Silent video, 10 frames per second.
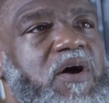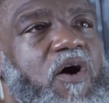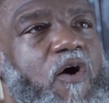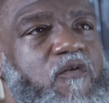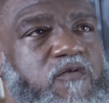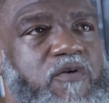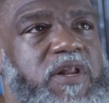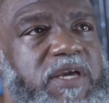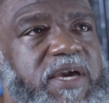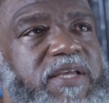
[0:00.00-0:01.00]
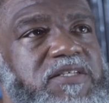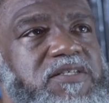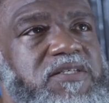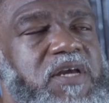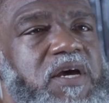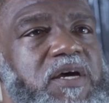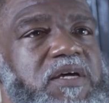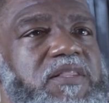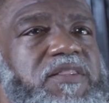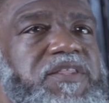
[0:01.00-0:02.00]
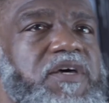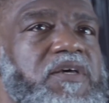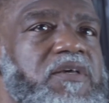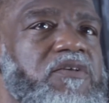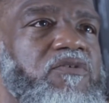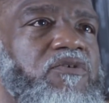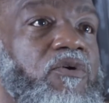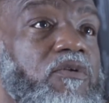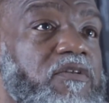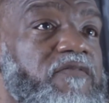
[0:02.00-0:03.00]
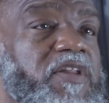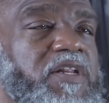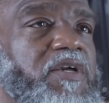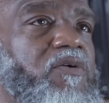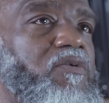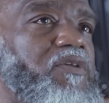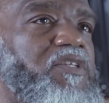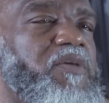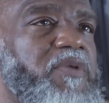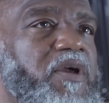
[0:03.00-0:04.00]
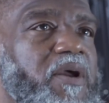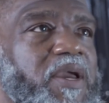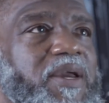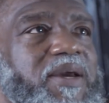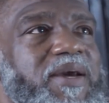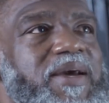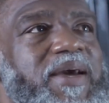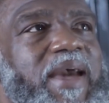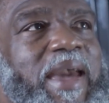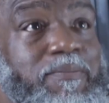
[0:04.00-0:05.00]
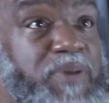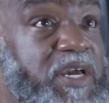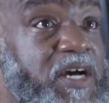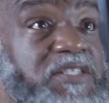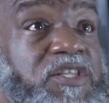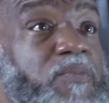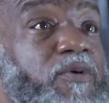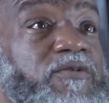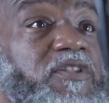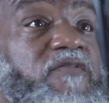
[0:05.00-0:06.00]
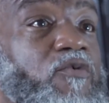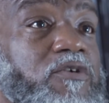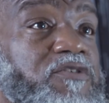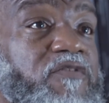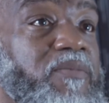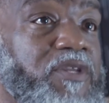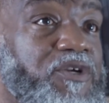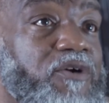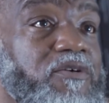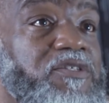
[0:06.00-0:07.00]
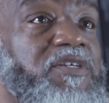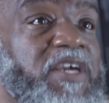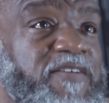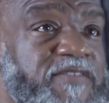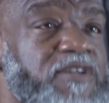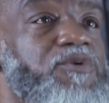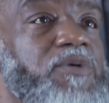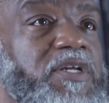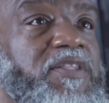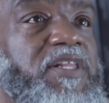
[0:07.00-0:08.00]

over and against the School of Divinity or the seminary. And because they're both divorced from the church, eventually the